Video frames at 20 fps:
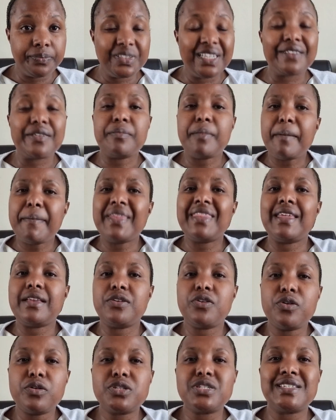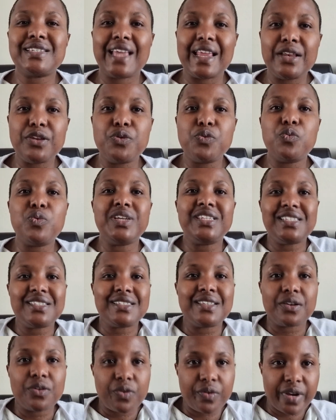Remember, they don't tell you which is
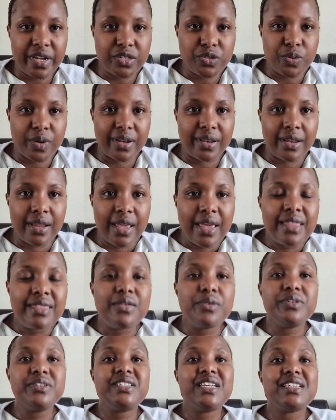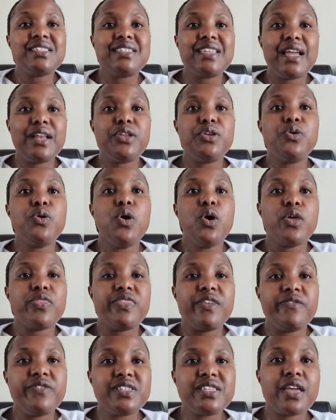the correct one. They will just tell you
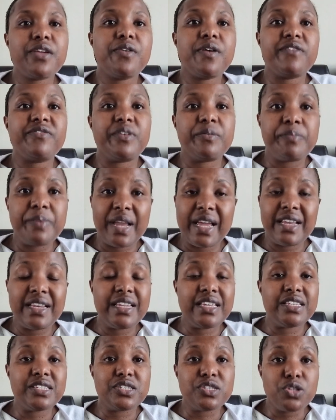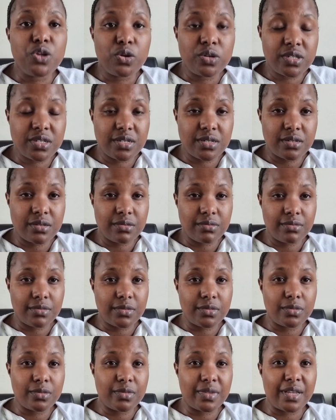the visa you have applied is not
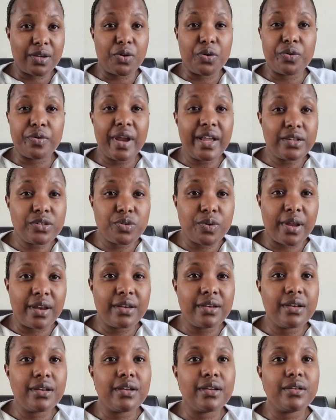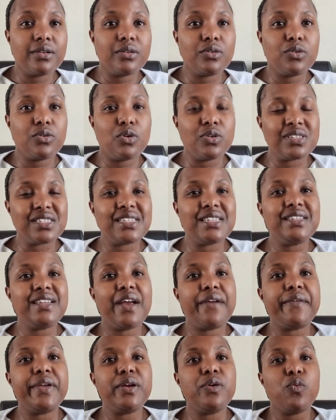the correct one,
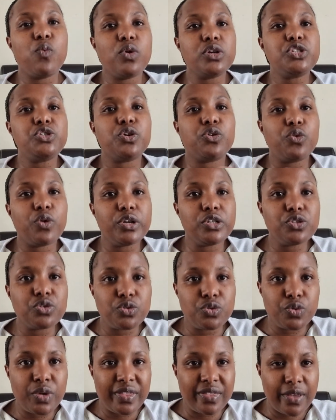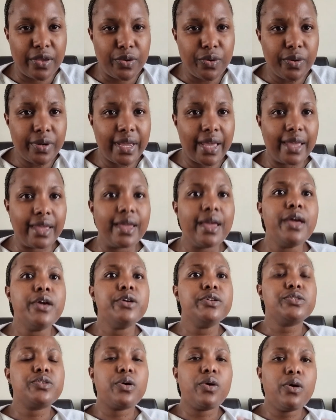considering what you're going to do in the UK.
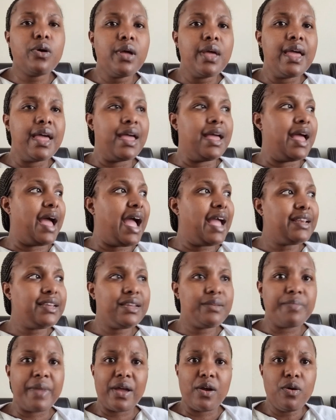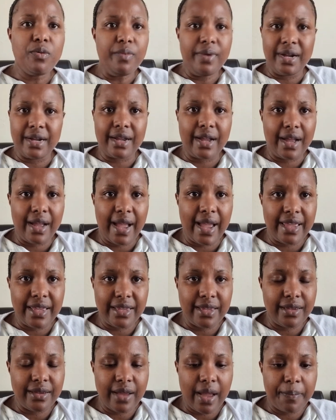So I did my homework.
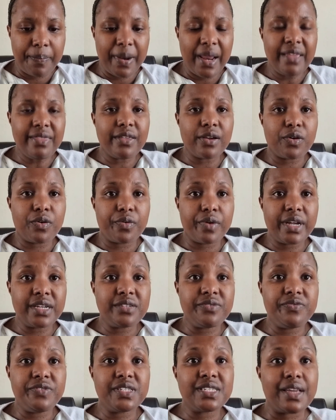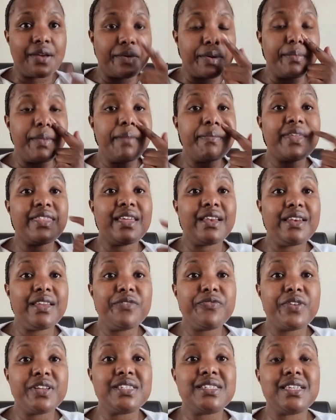I applied the correct visa. Remember, the
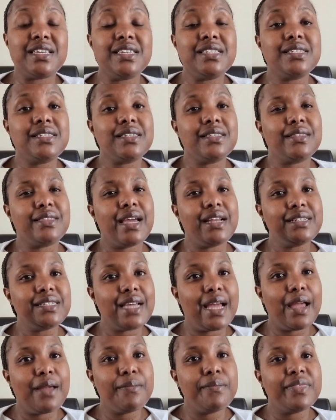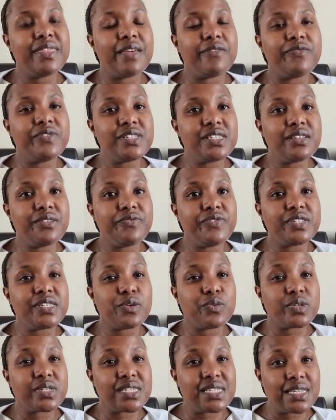difference is that time the visit visa
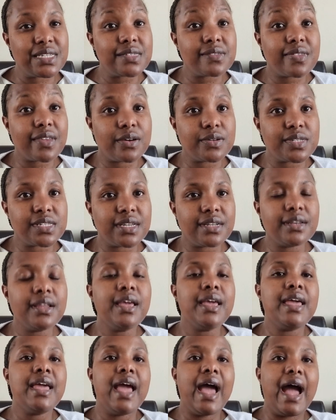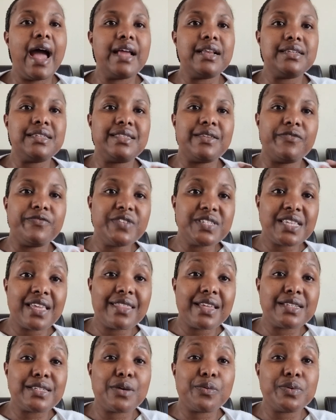was 6,000 and the visa
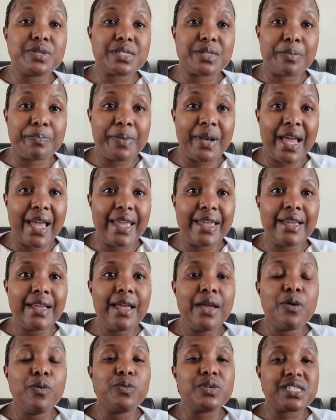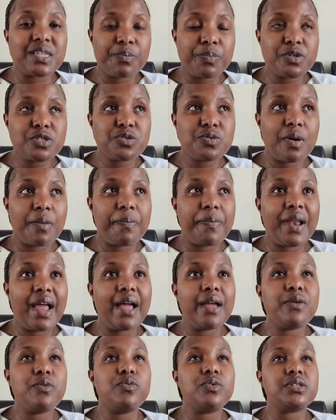that I was applying was supposed to
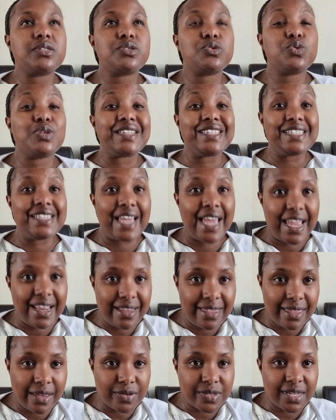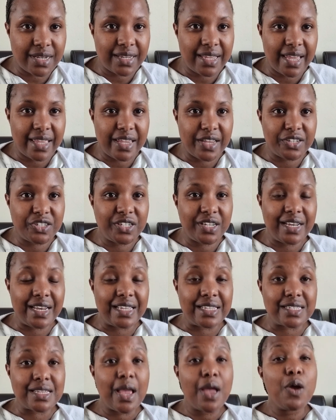apply was 28,000 Kenyan
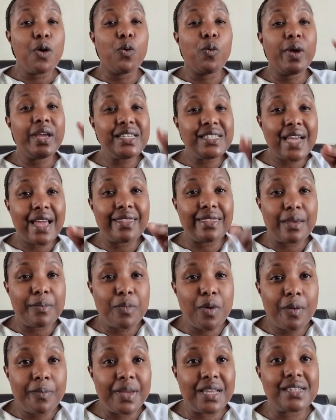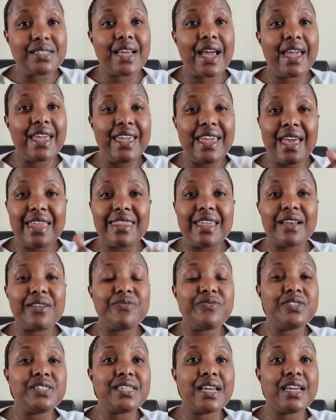shillings, which at the moment I hear that
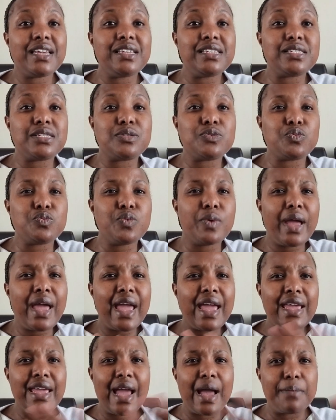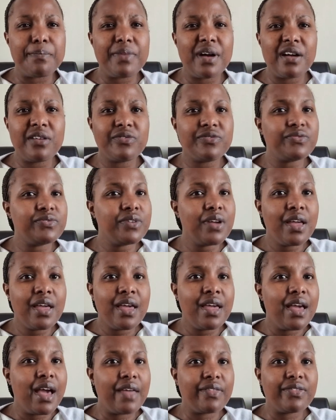visa is way above
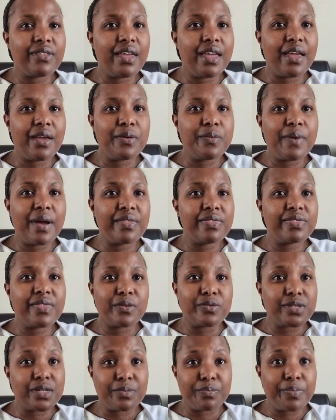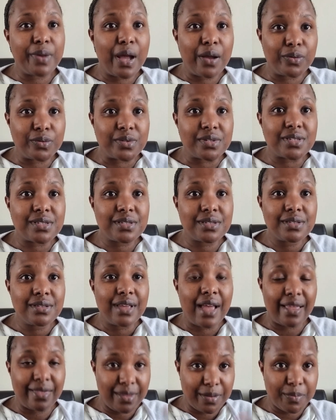£1,000
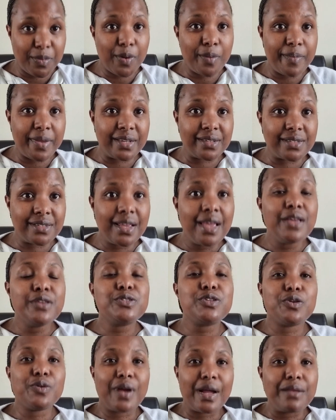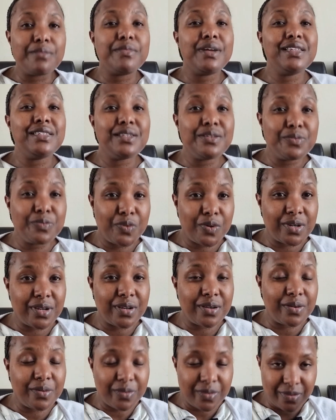at the moment. So you can imagine
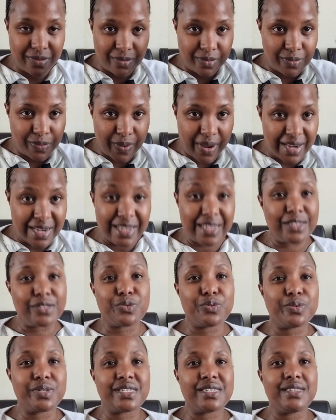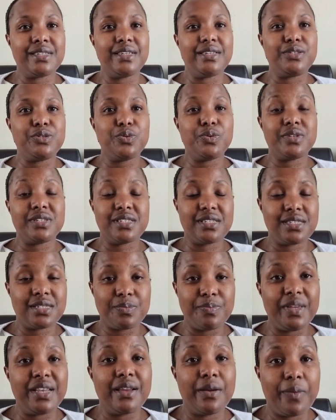it's
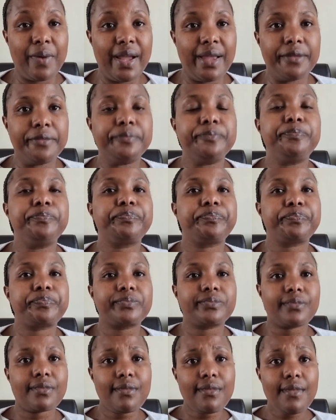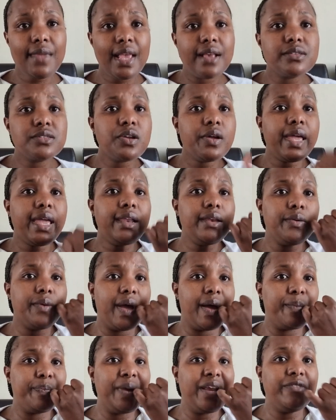been a while. So anyway,
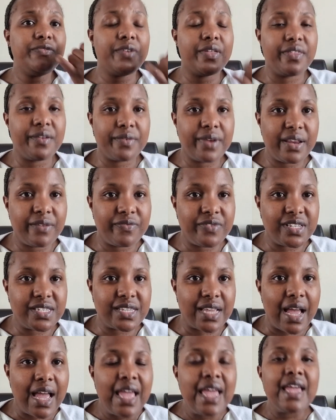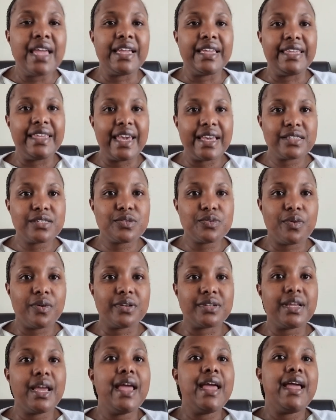I applied for the right visa. Guess
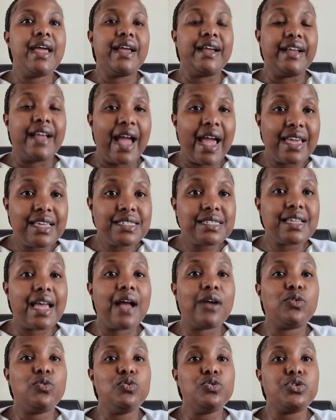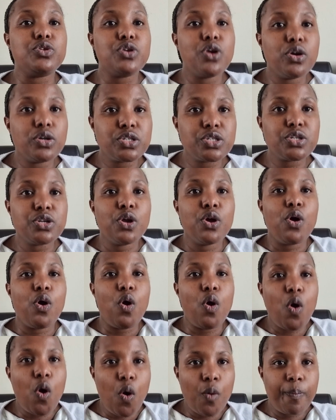what? Guys, I could not
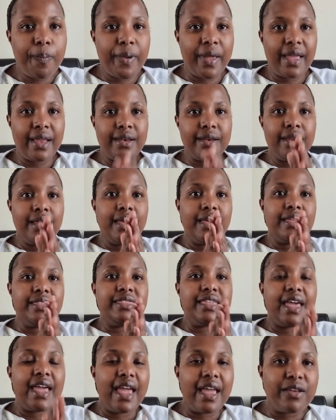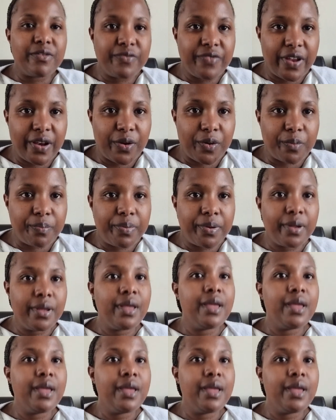open the envelope.